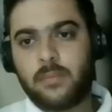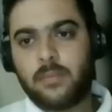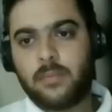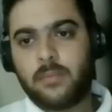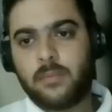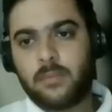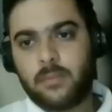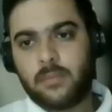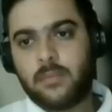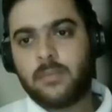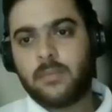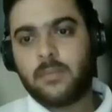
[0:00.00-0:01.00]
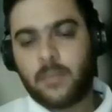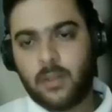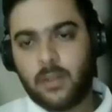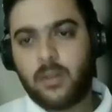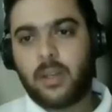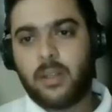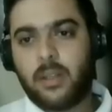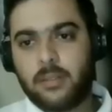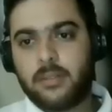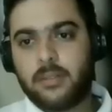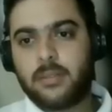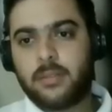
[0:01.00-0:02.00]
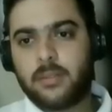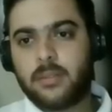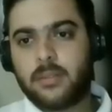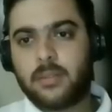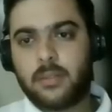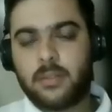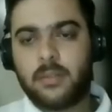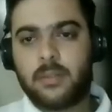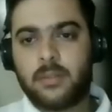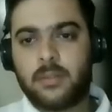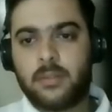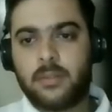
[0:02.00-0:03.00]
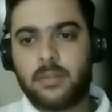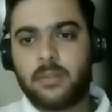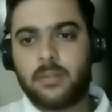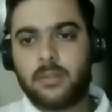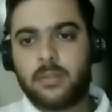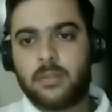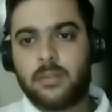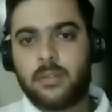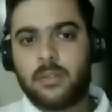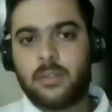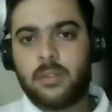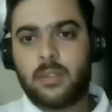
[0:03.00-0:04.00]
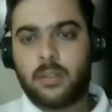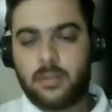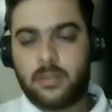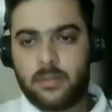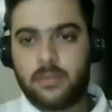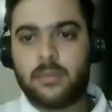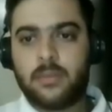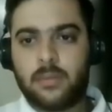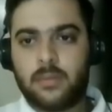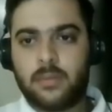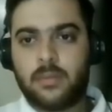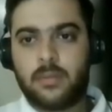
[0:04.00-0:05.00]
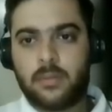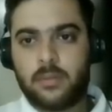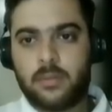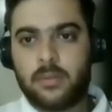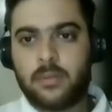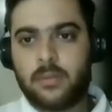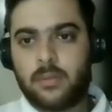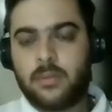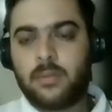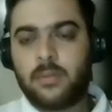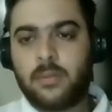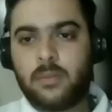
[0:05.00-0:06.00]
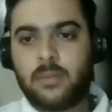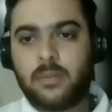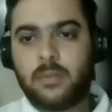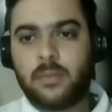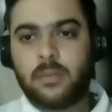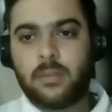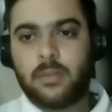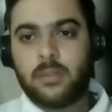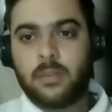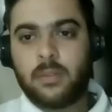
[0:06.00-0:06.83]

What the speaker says: This person isn't speaking.